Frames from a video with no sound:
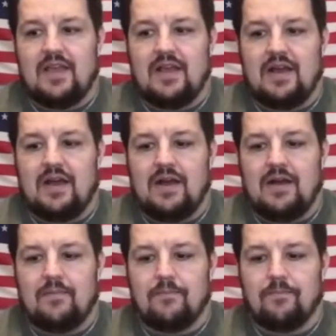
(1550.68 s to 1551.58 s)

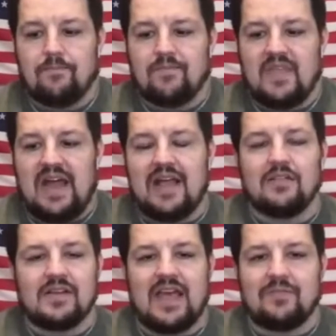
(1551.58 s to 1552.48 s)
I
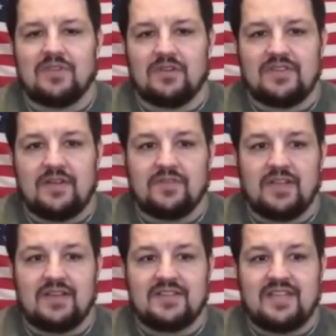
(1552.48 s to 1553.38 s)
look at them a little
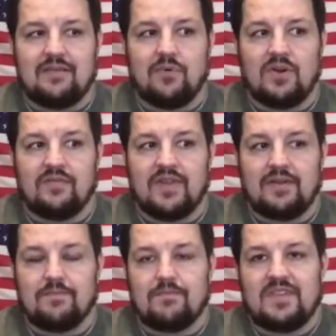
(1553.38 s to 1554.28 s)
differently in the standpoint of,
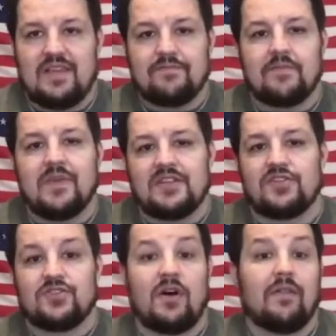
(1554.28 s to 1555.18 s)
like, the
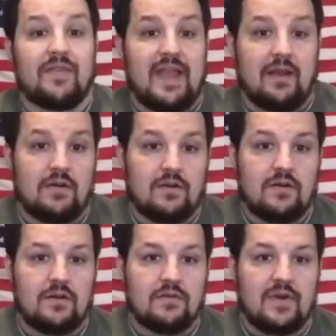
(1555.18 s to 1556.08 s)
information's all there,
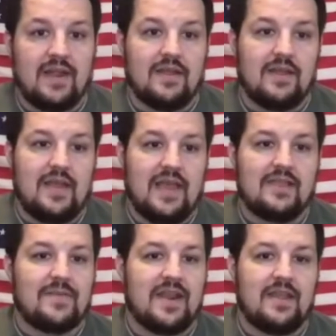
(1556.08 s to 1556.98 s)
right?
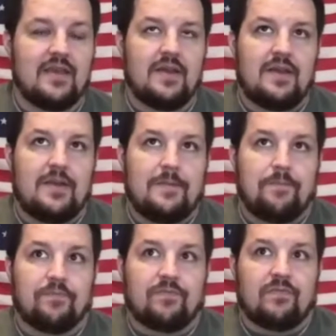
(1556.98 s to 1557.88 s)
Anybody,
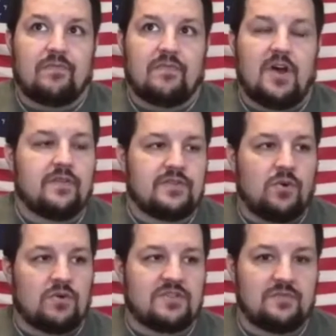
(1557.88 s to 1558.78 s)
all these
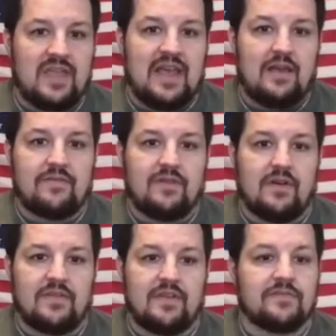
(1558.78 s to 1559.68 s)
courses we have,
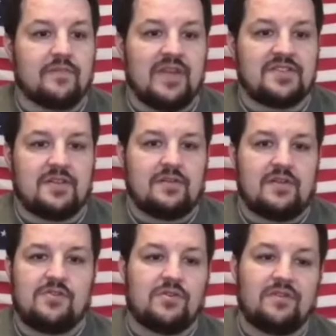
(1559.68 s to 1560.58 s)
all the information,
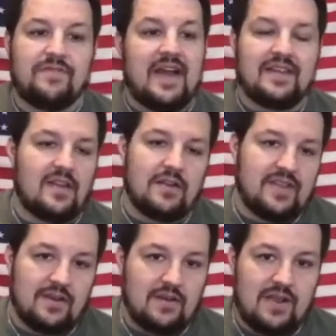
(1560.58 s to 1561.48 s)
you can find it on
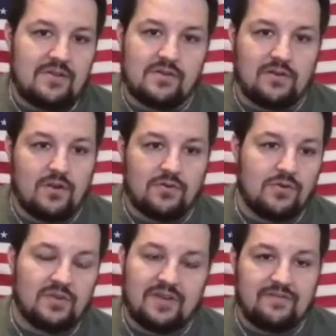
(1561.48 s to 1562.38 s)
the internet. You can go
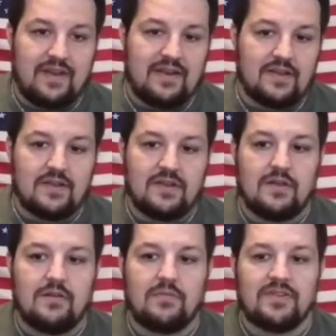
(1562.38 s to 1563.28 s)
Google it and find it.
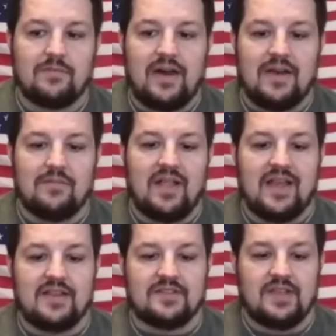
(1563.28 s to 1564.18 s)
But the bottom line is,